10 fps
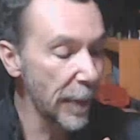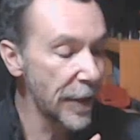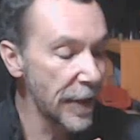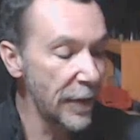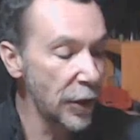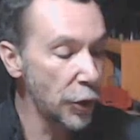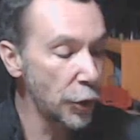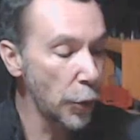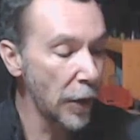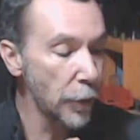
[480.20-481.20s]

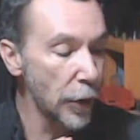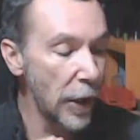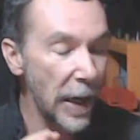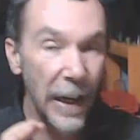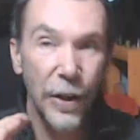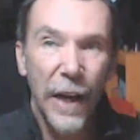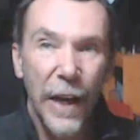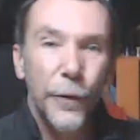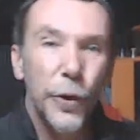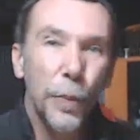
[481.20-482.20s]
70-200
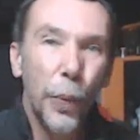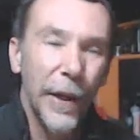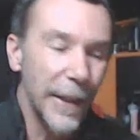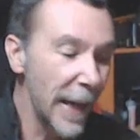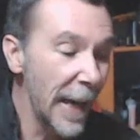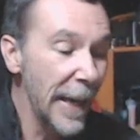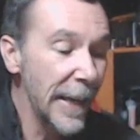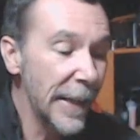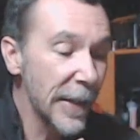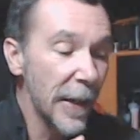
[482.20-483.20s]
f2.8.
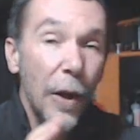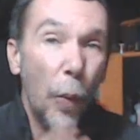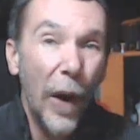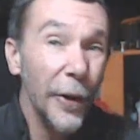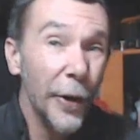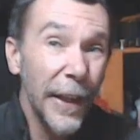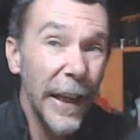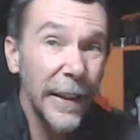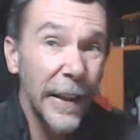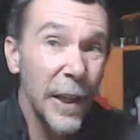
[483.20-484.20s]
Why not a
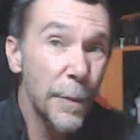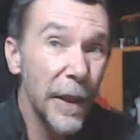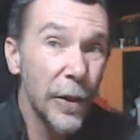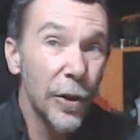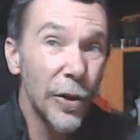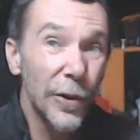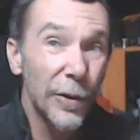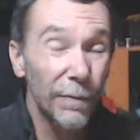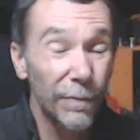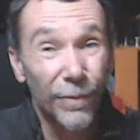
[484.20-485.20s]
Canon lens? Because
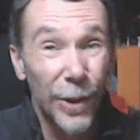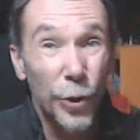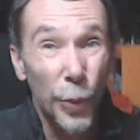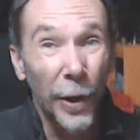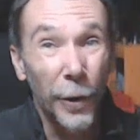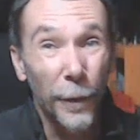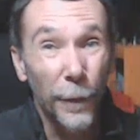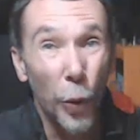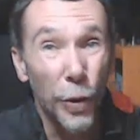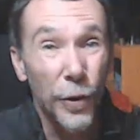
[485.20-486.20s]
this is what I could
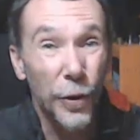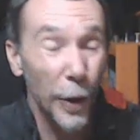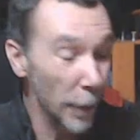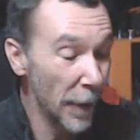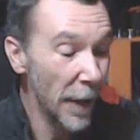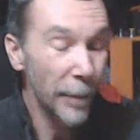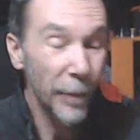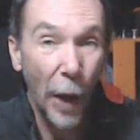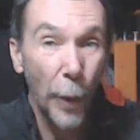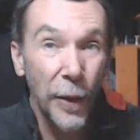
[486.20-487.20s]
afford. So
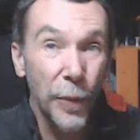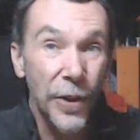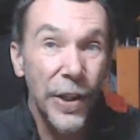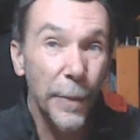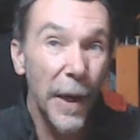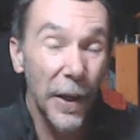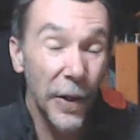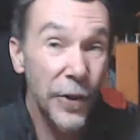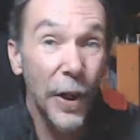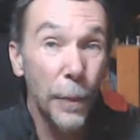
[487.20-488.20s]
I went with the Sigma. It's
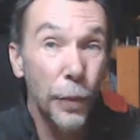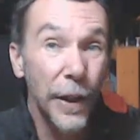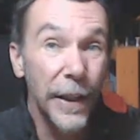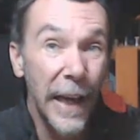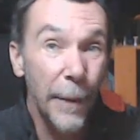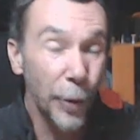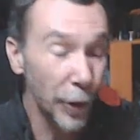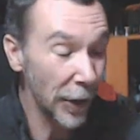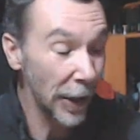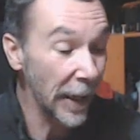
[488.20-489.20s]
still a pretty damn
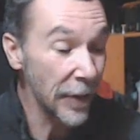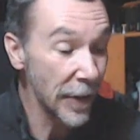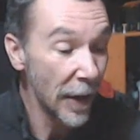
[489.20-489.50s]
good lens.